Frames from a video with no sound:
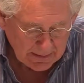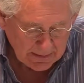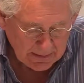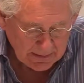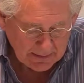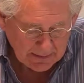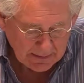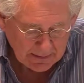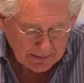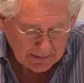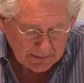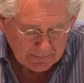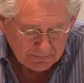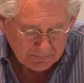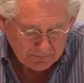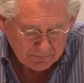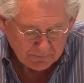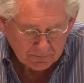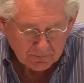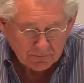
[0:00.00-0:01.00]

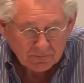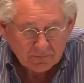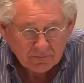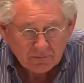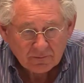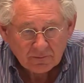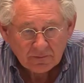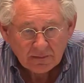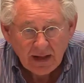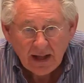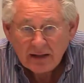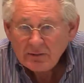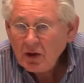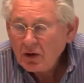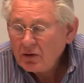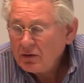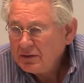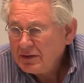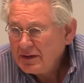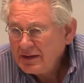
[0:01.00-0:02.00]
And
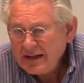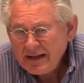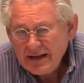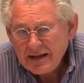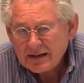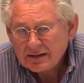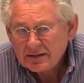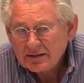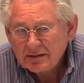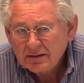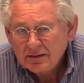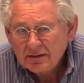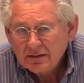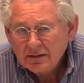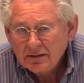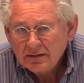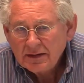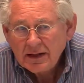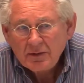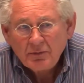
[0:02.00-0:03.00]
not only that,
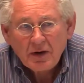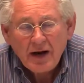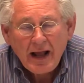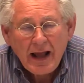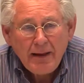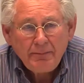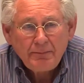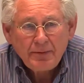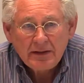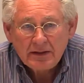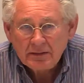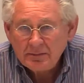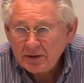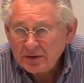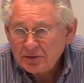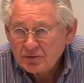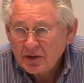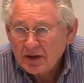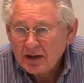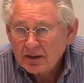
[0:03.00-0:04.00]
they were happy to
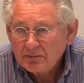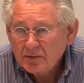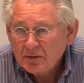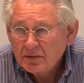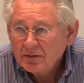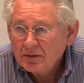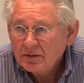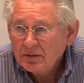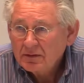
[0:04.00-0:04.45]
be trapped.